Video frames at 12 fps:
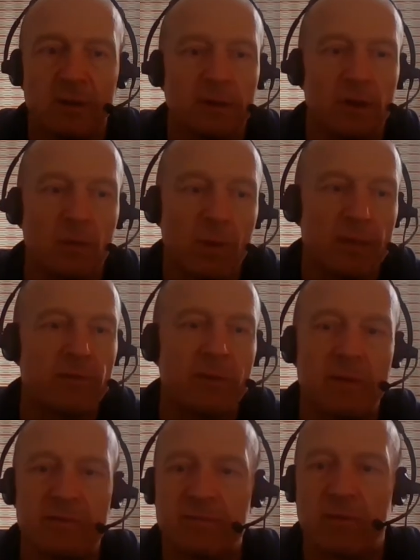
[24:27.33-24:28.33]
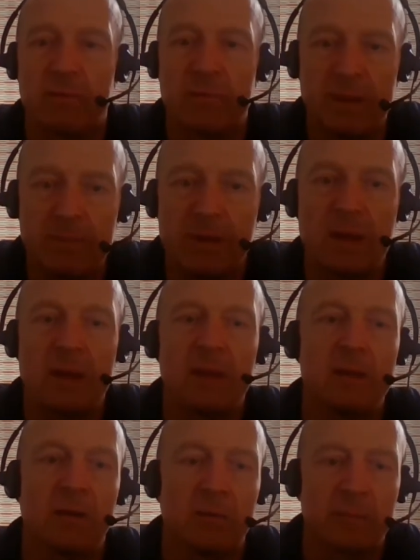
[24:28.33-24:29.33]
whether it be for
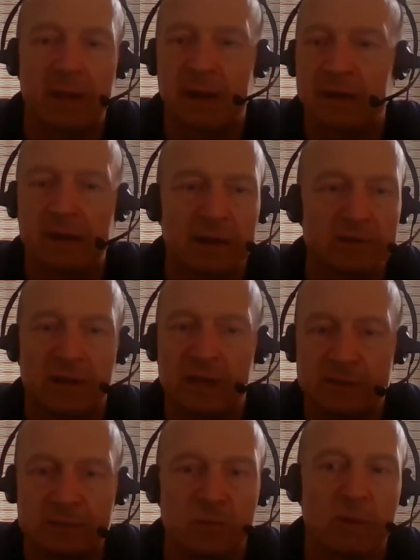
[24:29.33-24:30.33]
PPE or mechanical electrical items,